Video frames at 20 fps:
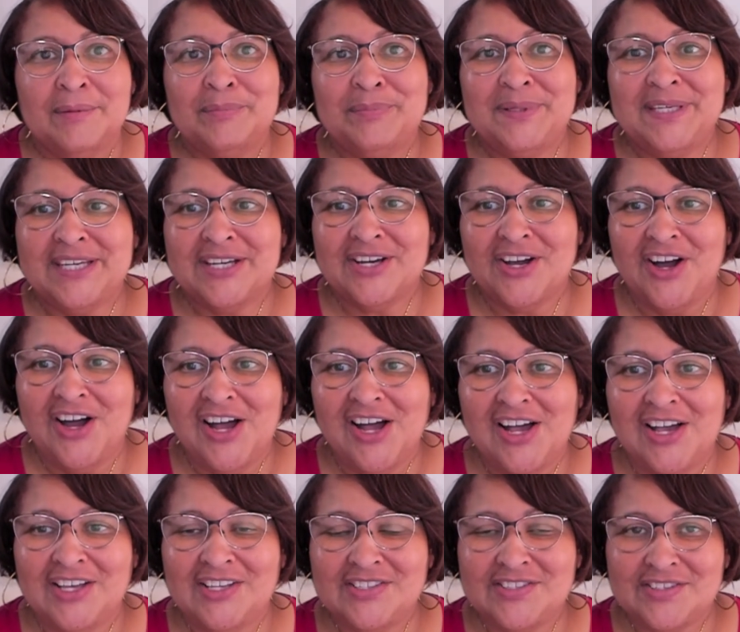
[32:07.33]

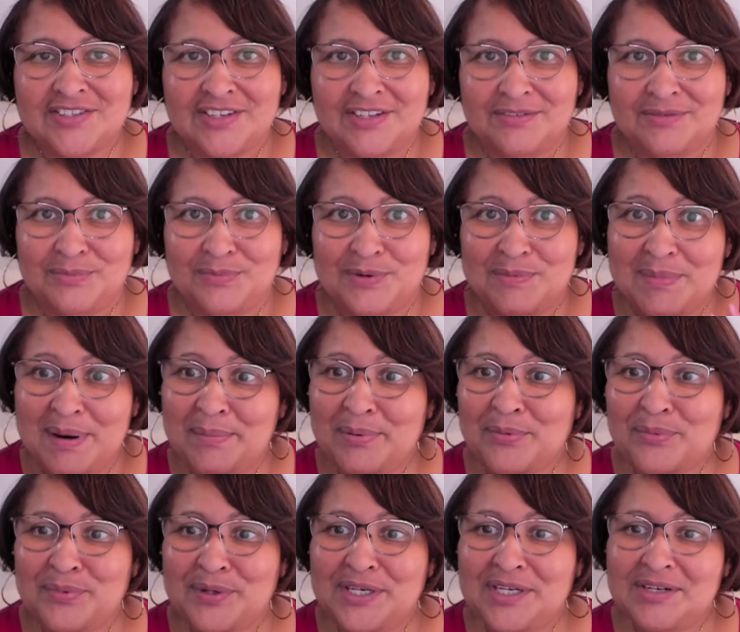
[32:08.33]
because remember,
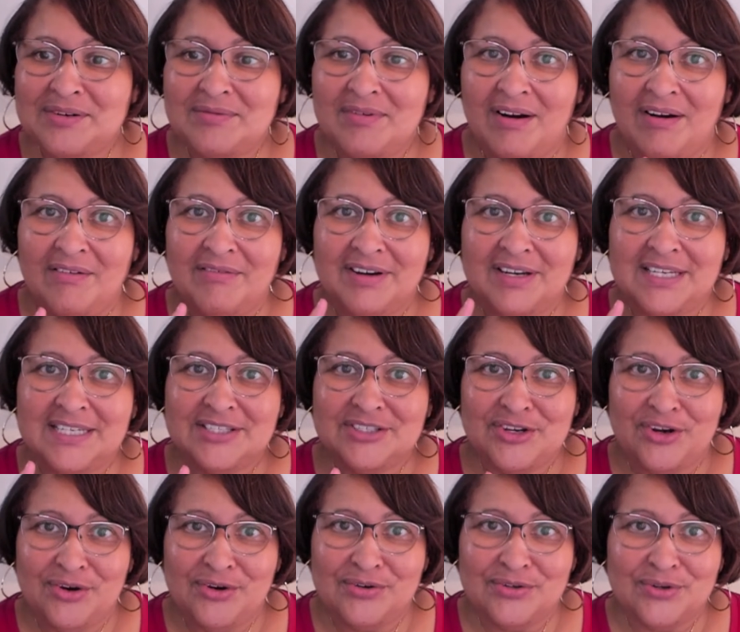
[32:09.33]
we already
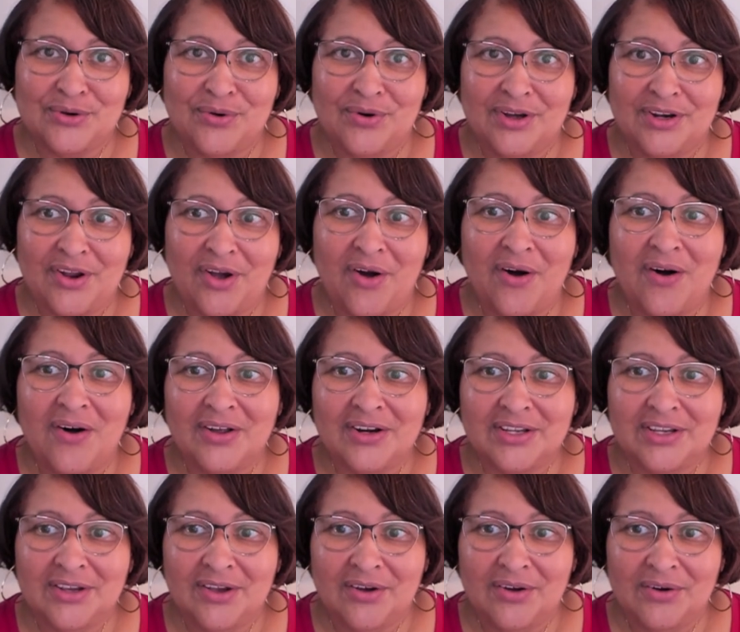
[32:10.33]
turned on
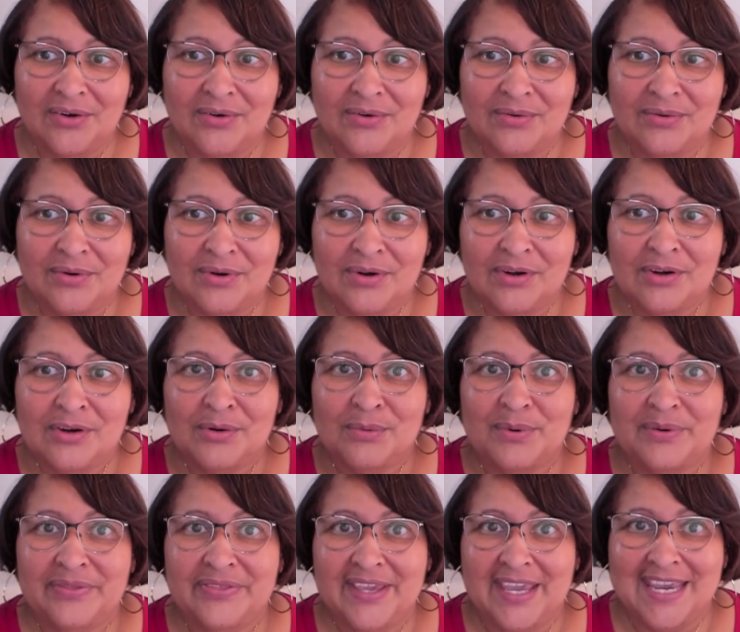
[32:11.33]
audio
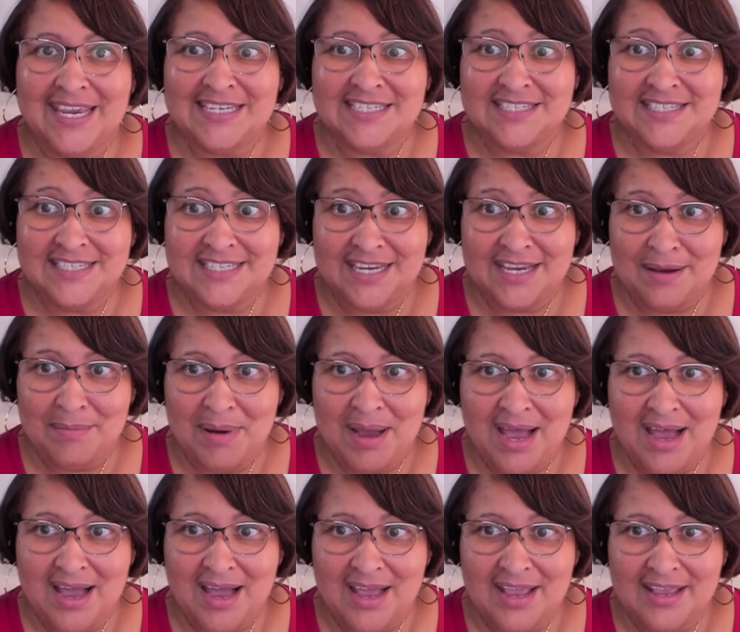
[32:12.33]
with the
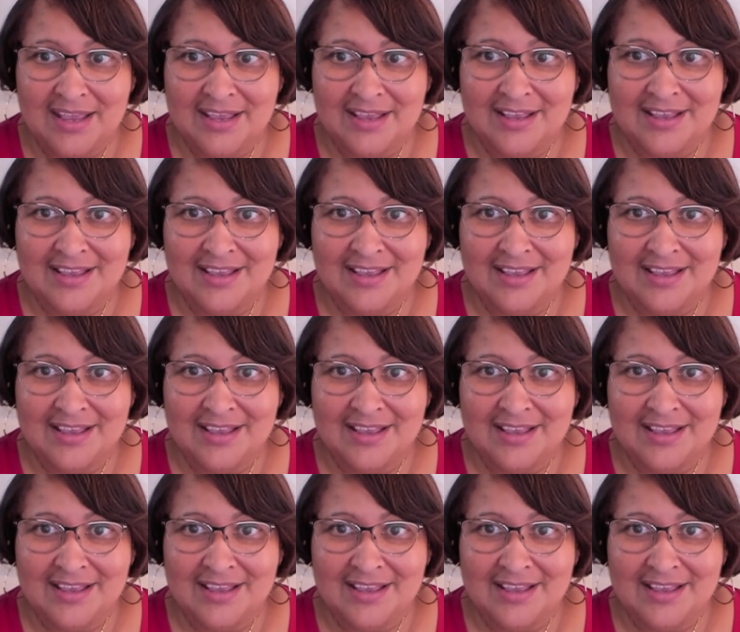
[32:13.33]
HDMI.